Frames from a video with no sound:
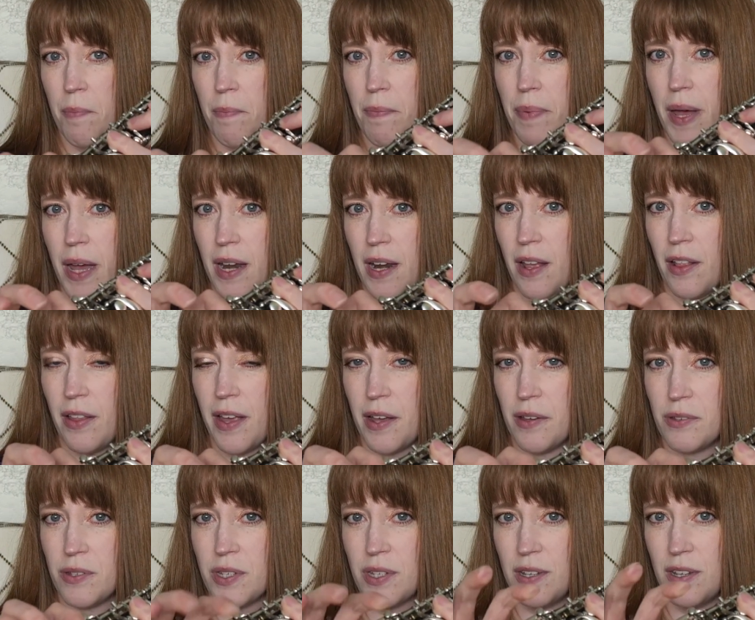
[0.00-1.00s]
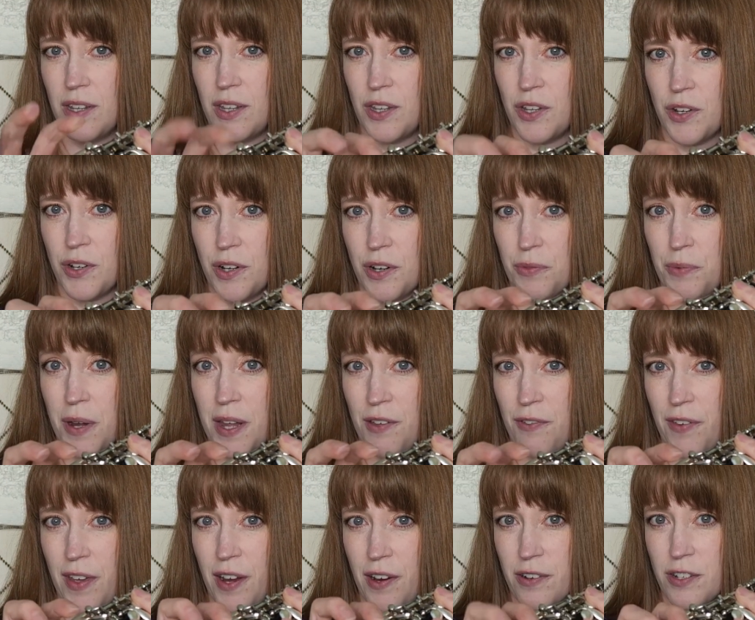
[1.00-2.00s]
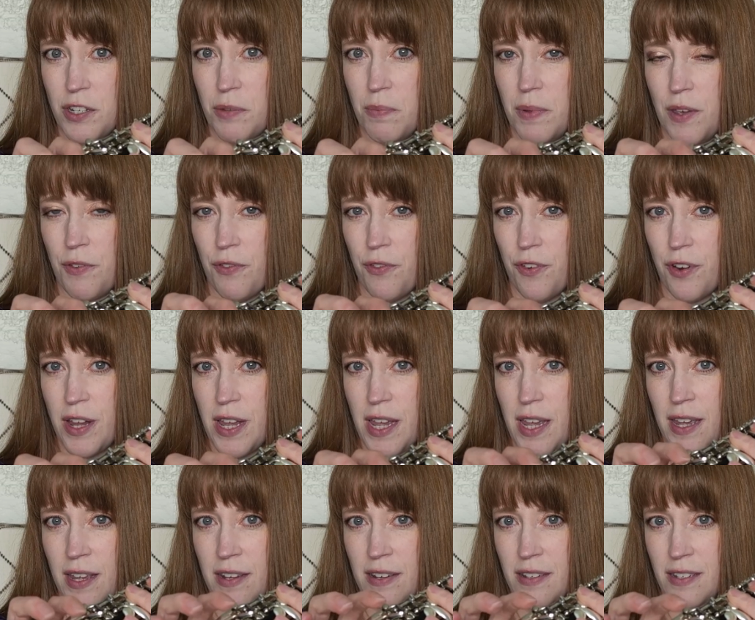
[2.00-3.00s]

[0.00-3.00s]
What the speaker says: but allows your ring finger to be free